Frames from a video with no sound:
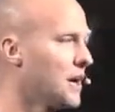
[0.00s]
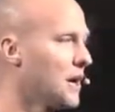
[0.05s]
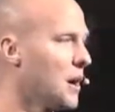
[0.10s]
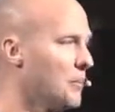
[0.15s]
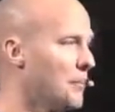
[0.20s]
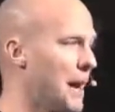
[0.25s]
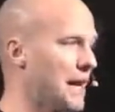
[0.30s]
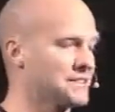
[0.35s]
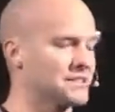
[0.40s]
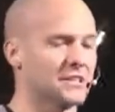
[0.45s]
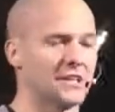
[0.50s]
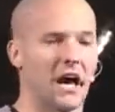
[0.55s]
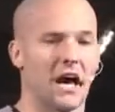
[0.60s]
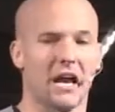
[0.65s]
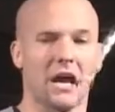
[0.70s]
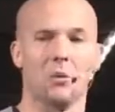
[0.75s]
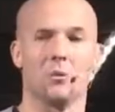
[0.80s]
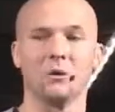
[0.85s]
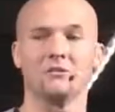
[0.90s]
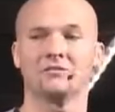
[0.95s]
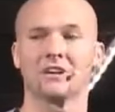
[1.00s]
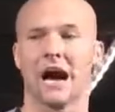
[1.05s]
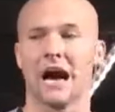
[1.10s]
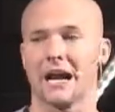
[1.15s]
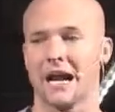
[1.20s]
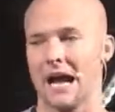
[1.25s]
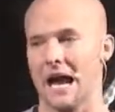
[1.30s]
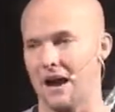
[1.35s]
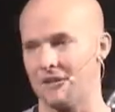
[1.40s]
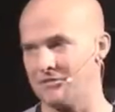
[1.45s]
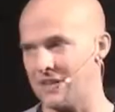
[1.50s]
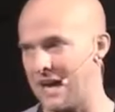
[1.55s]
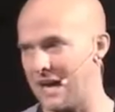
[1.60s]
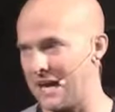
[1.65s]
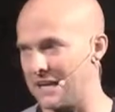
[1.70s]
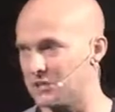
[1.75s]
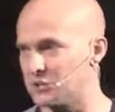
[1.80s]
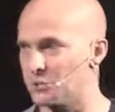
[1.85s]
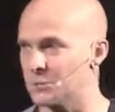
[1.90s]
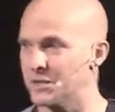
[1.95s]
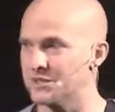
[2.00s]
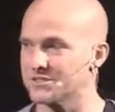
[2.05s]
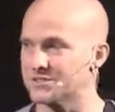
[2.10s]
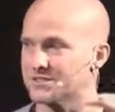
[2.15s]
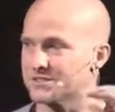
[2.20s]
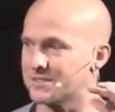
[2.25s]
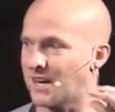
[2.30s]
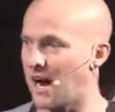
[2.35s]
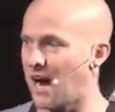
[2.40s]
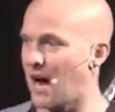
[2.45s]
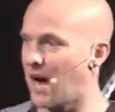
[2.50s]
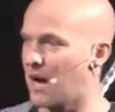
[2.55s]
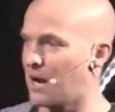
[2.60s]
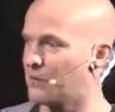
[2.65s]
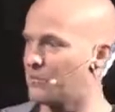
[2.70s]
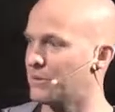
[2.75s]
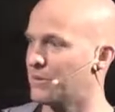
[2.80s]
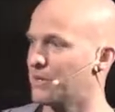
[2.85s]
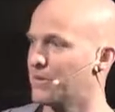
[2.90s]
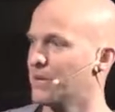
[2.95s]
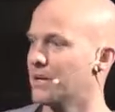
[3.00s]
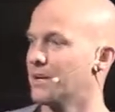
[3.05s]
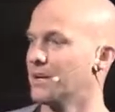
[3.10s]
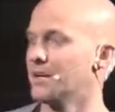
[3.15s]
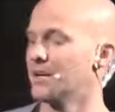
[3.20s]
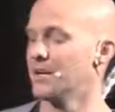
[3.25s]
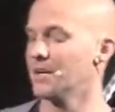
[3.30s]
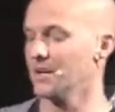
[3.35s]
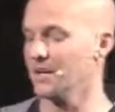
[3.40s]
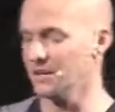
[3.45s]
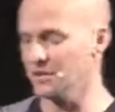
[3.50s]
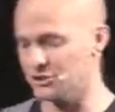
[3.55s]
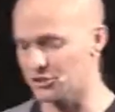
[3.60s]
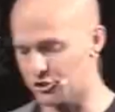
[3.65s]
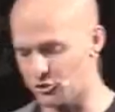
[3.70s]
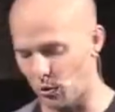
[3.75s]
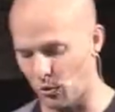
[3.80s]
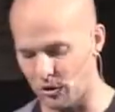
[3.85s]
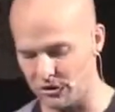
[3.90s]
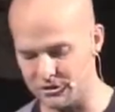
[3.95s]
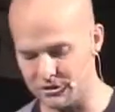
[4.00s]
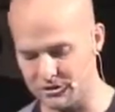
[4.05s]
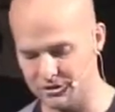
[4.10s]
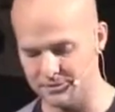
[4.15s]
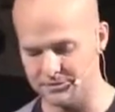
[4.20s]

back to God. And we've got to have that attitude because the time is short.